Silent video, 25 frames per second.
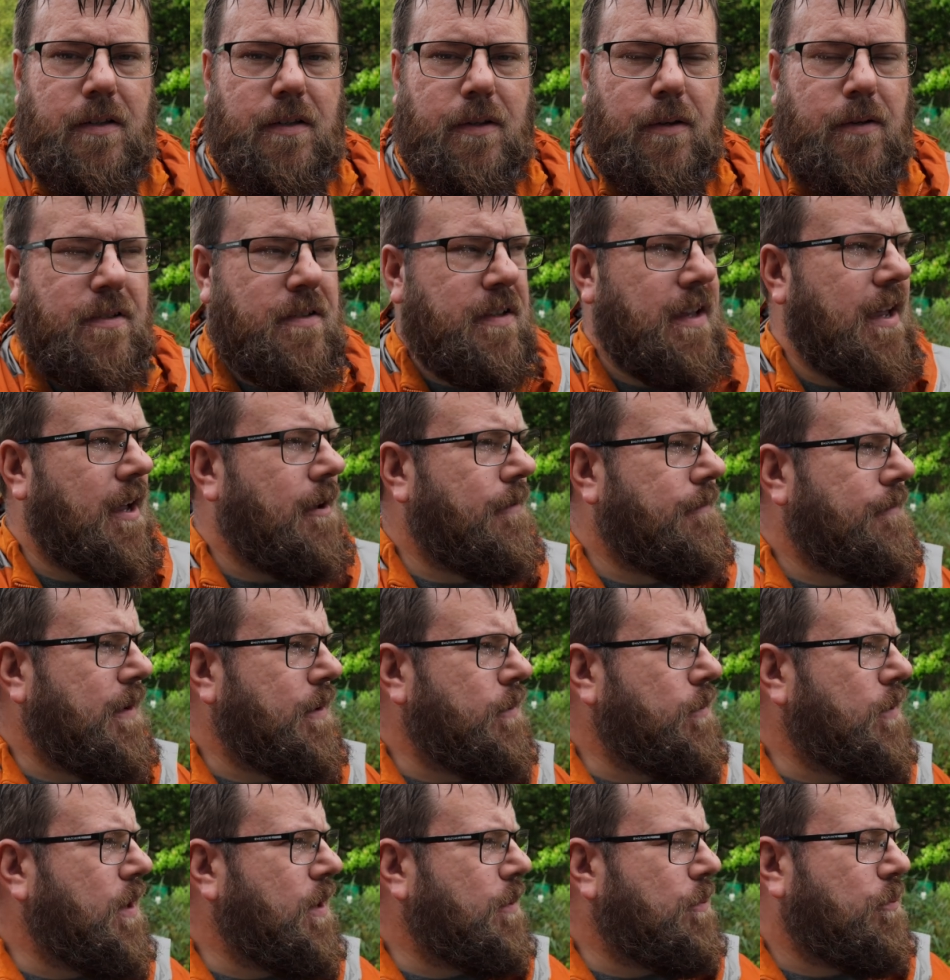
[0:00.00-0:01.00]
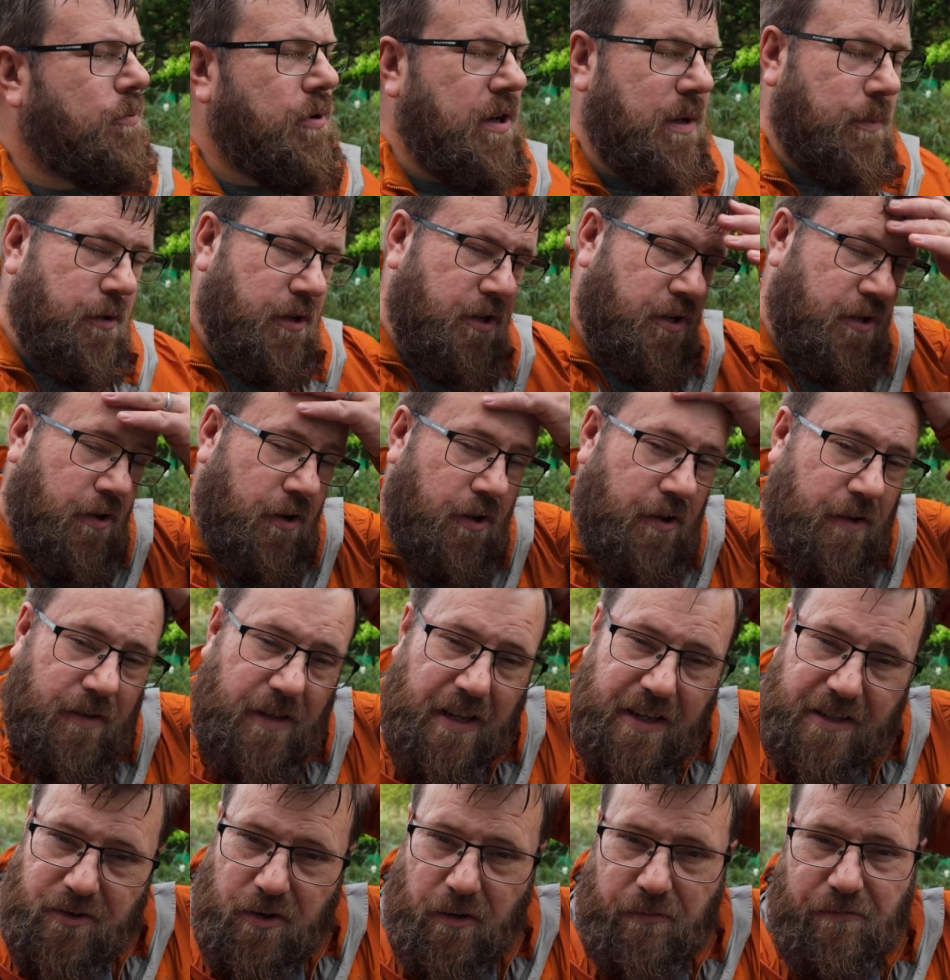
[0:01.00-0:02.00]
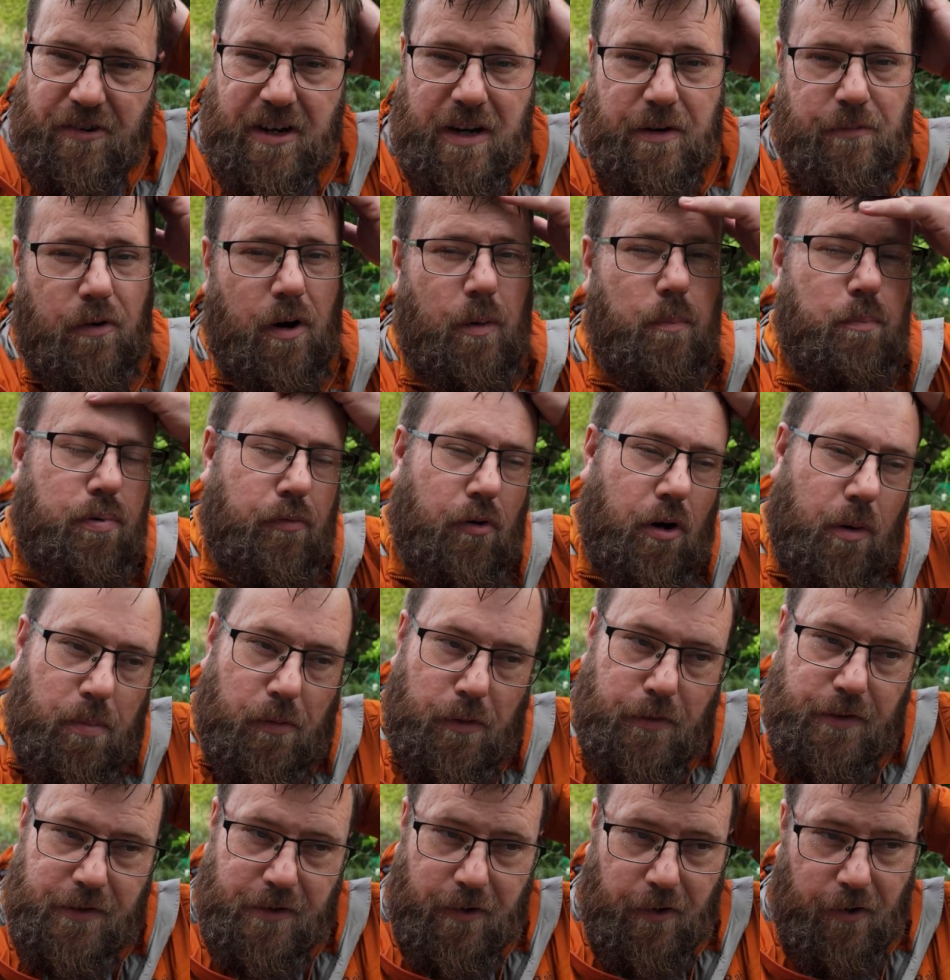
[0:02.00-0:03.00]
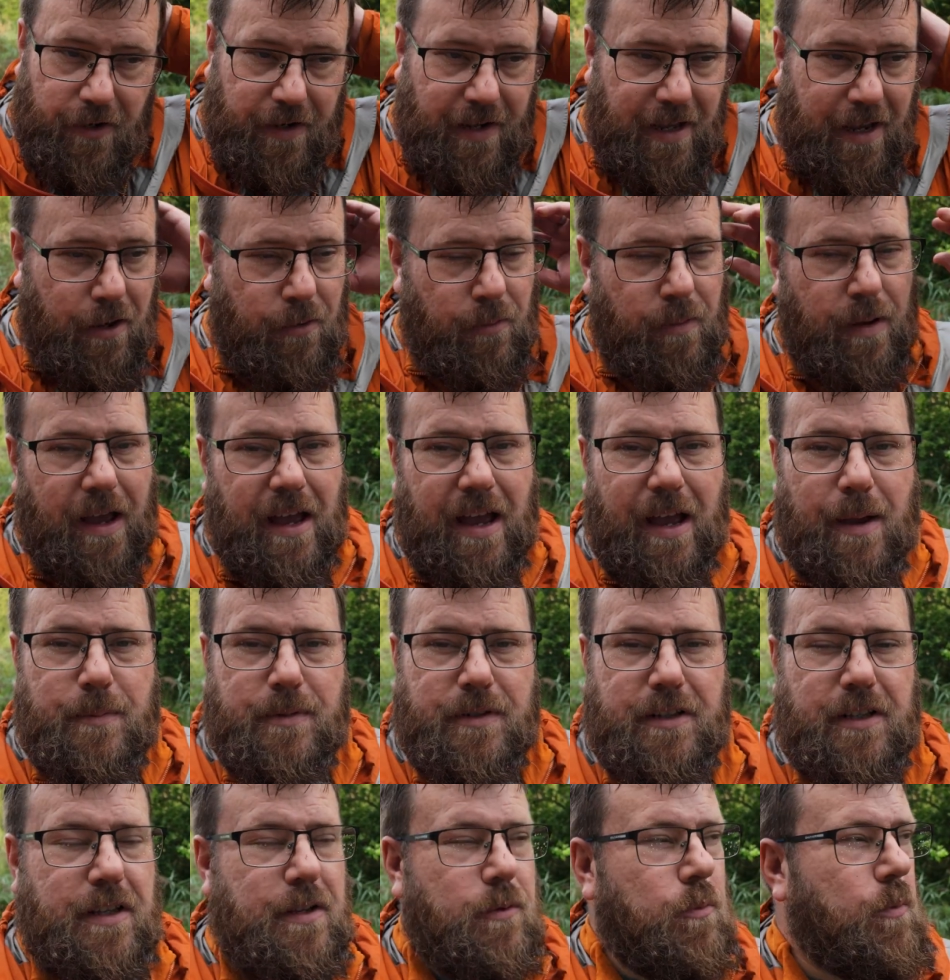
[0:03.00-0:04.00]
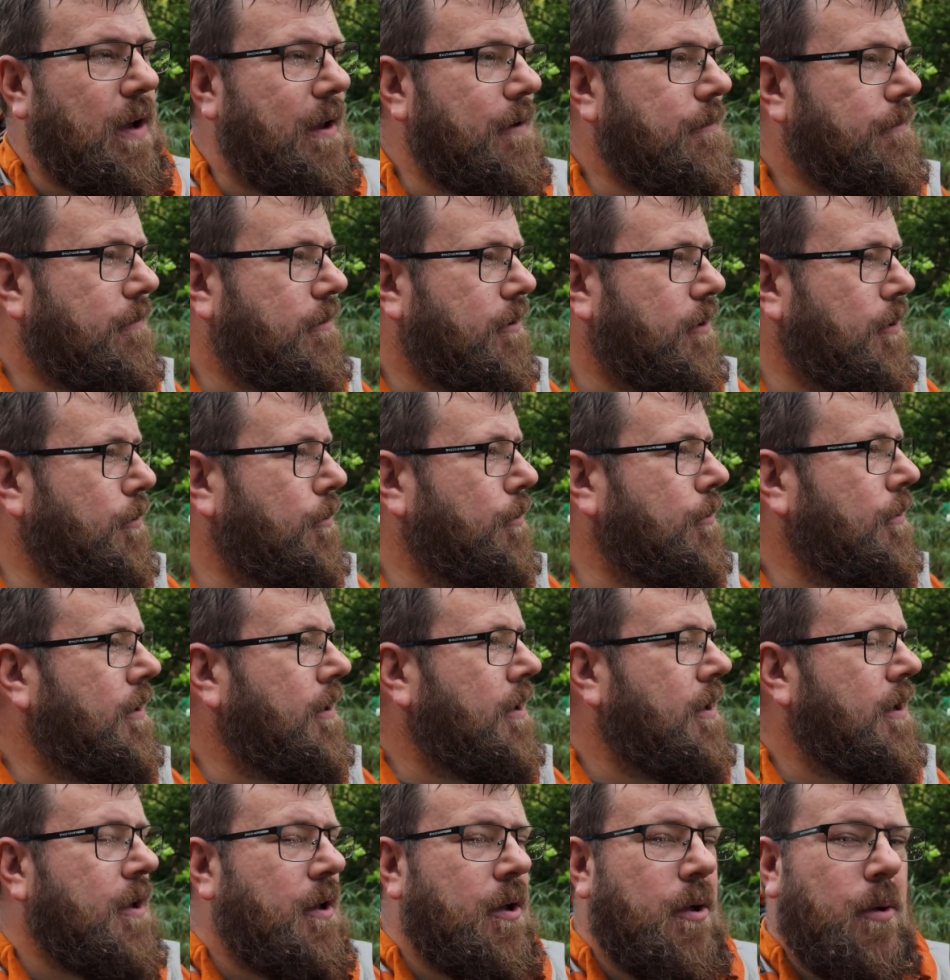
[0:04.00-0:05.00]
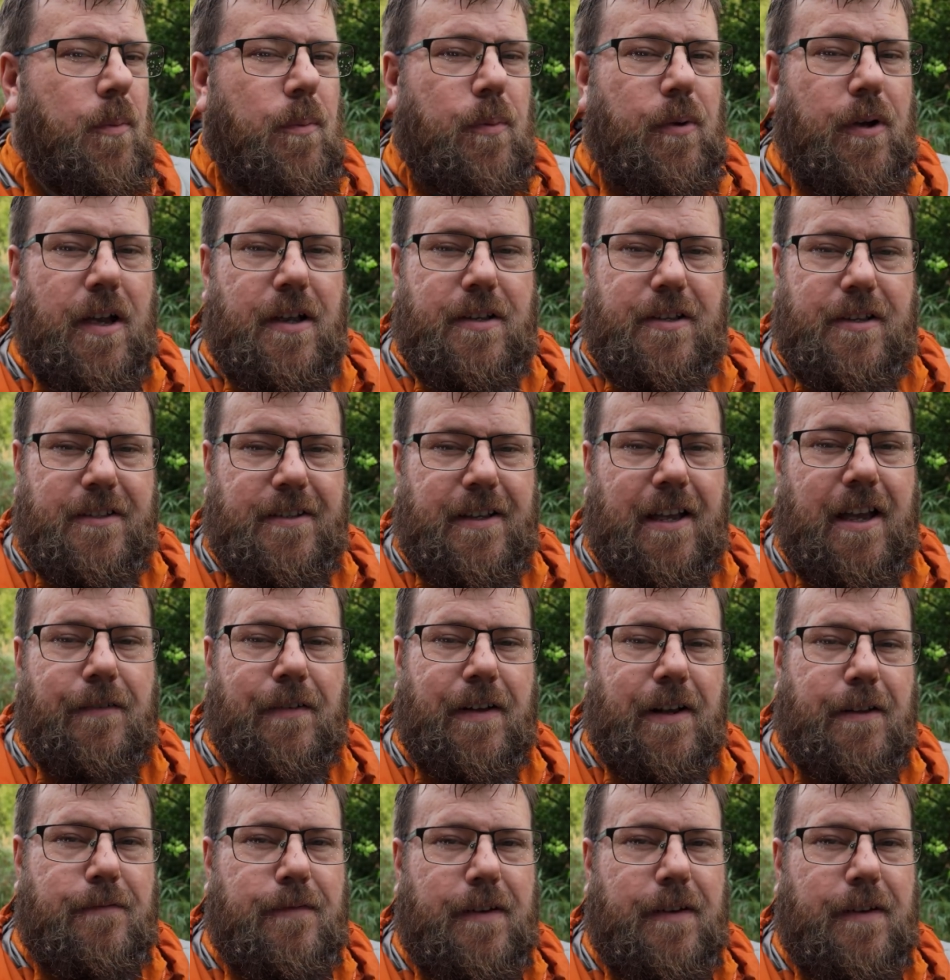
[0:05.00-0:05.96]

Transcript: So as I say, I think we're pretty much done. It's gone really bright blue sky now, absolutely wet through. But as I say, I've had a